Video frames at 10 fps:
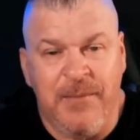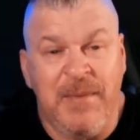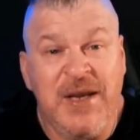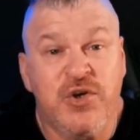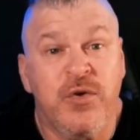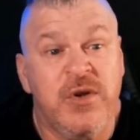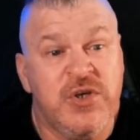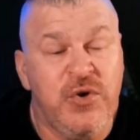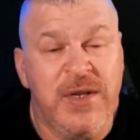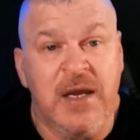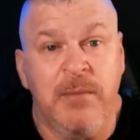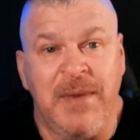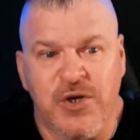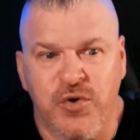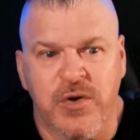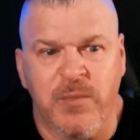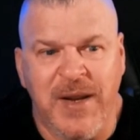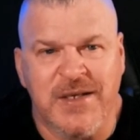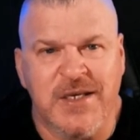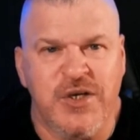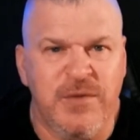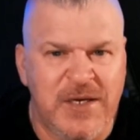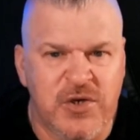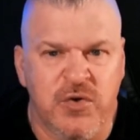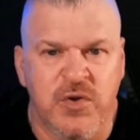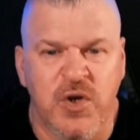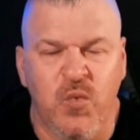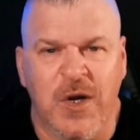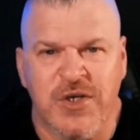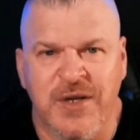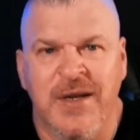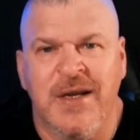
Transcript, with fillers: Make sure that you're tuning in. Make sure that you're paying attention. Make sure that you're watching.